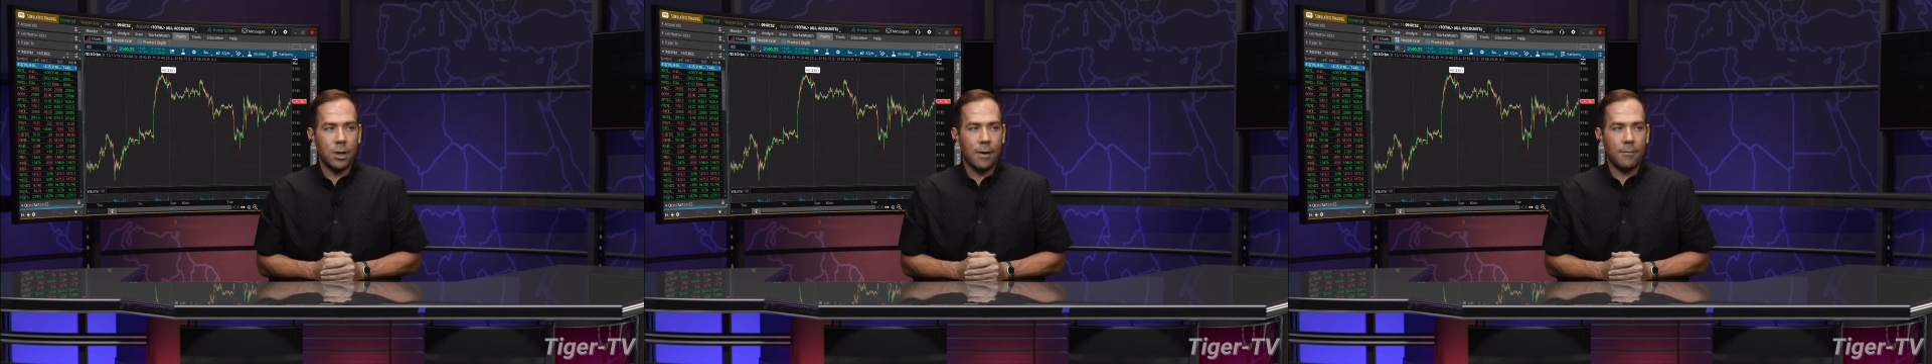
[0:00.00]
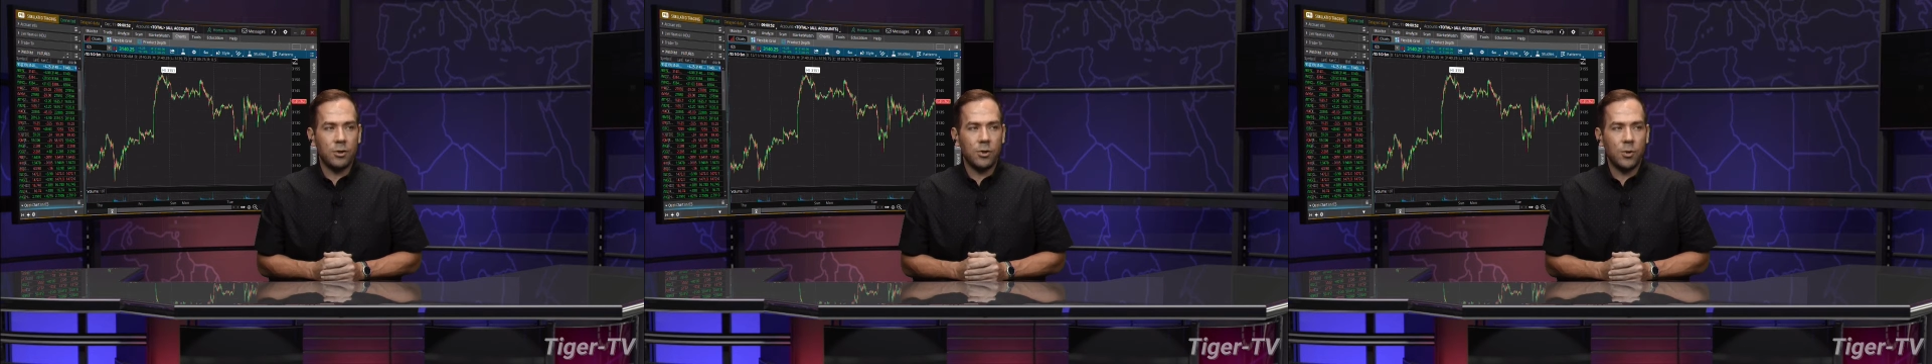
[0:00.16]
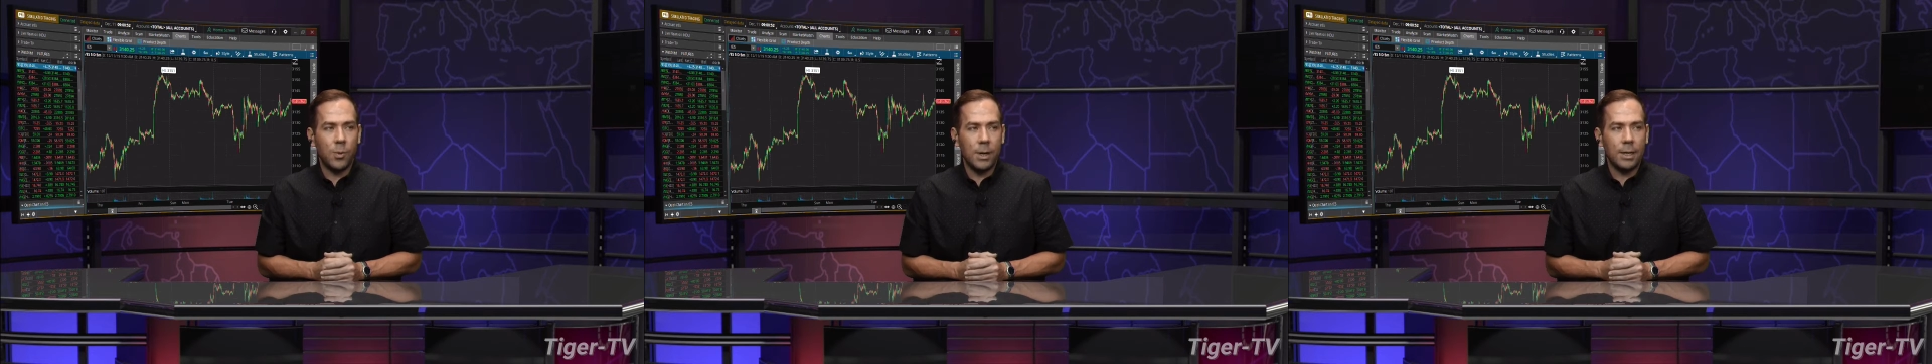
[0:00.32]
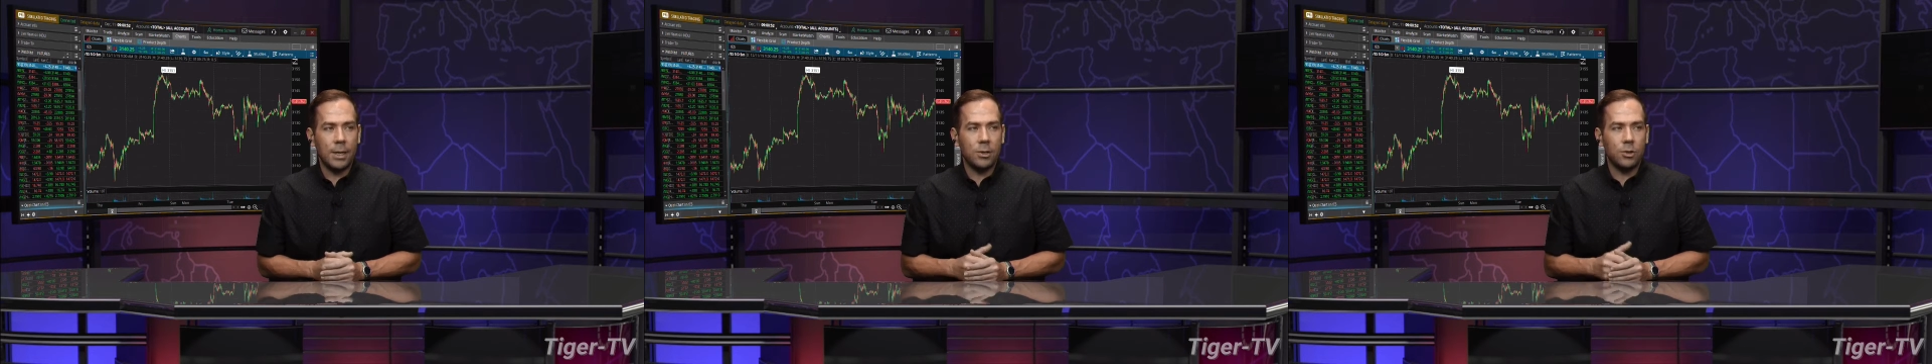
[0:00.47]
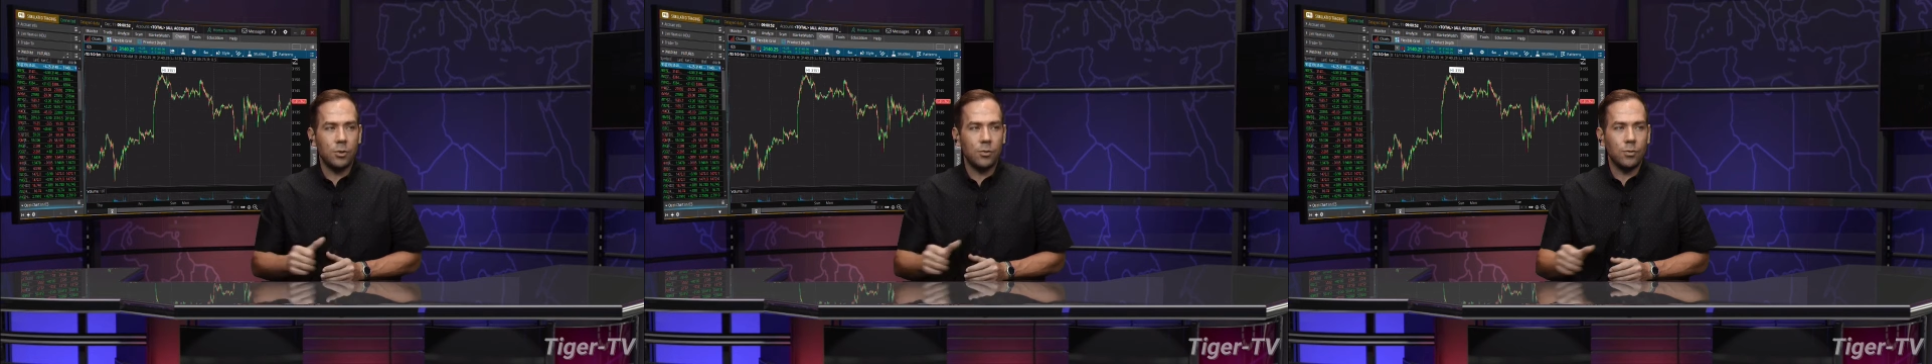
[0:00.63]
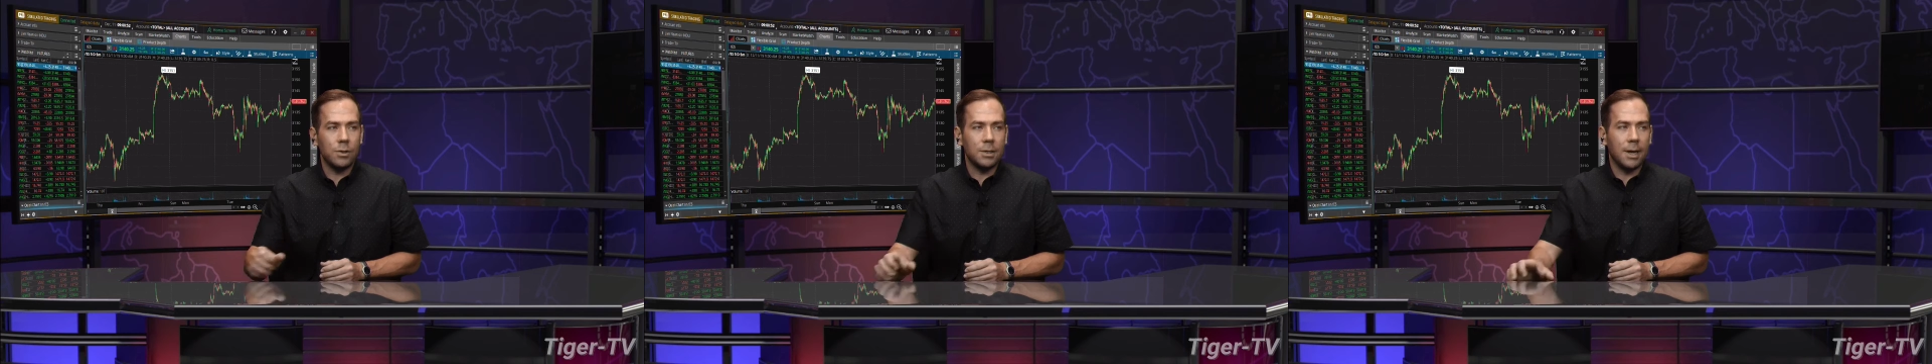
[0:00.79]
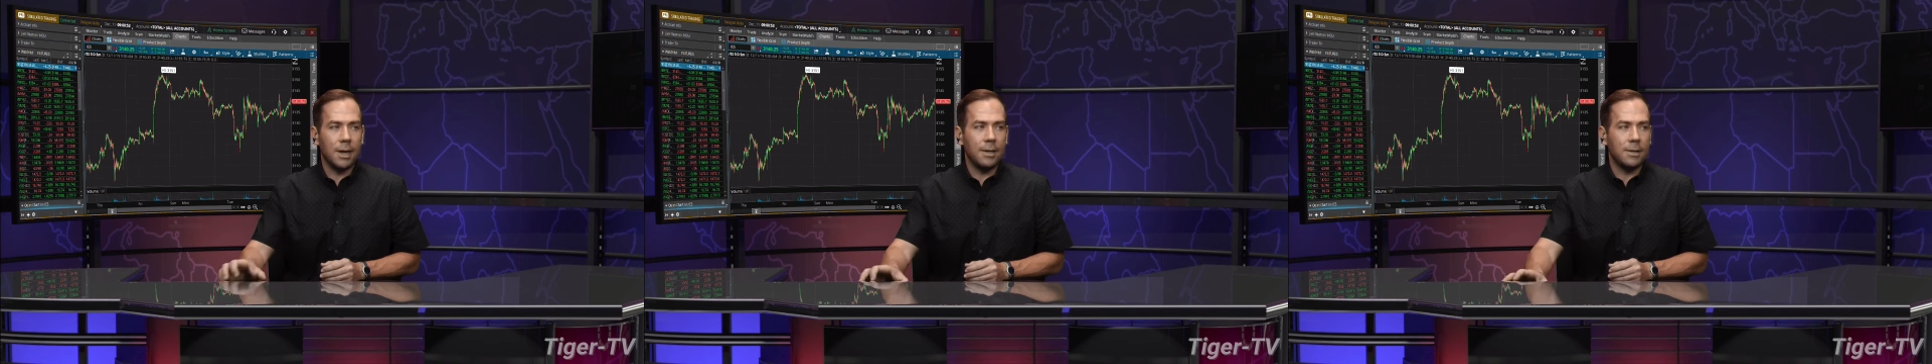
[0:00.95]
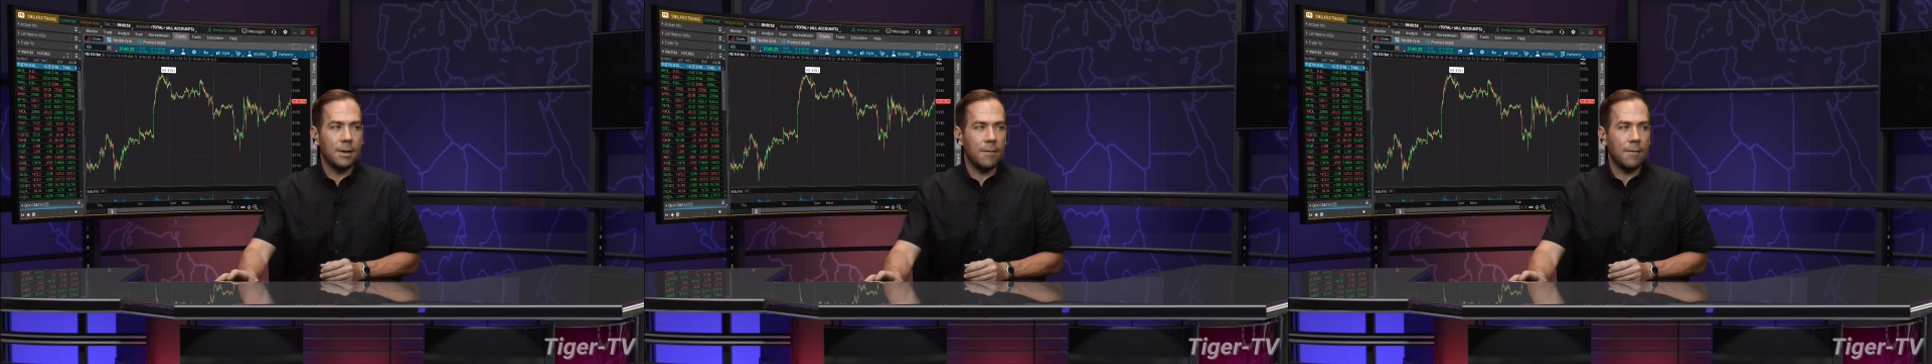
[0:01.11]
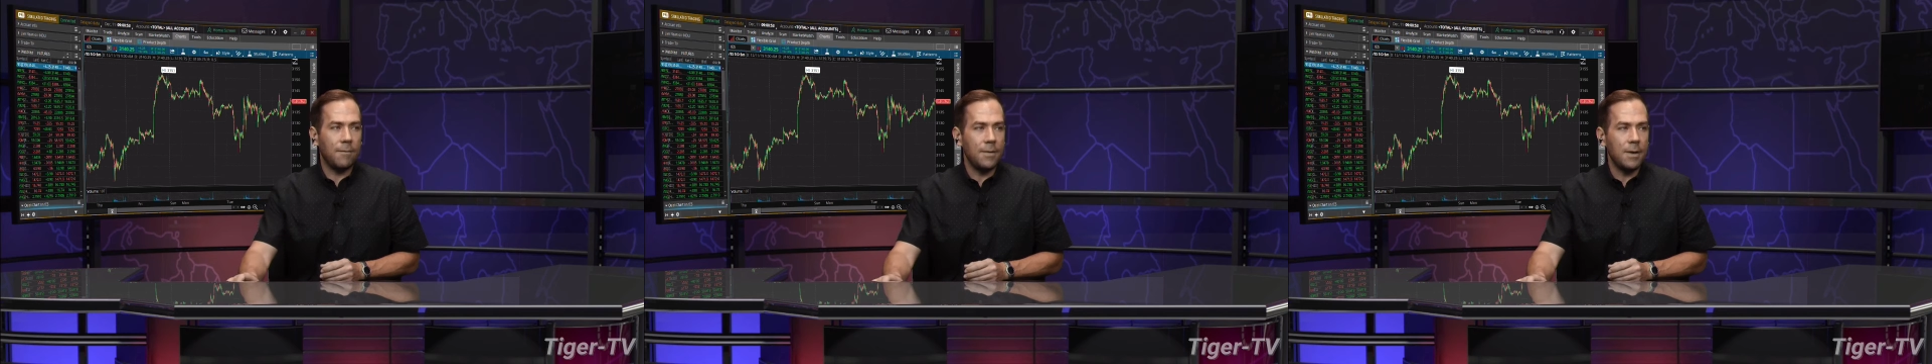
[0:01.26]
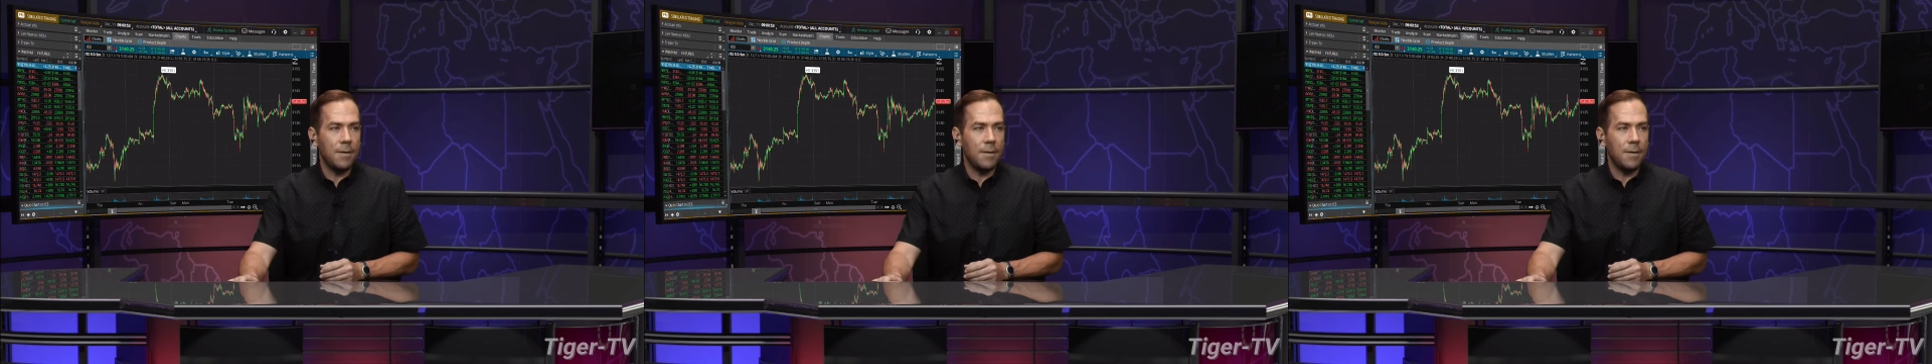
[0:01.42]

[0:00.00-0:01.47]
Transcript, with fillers: off 22 cents at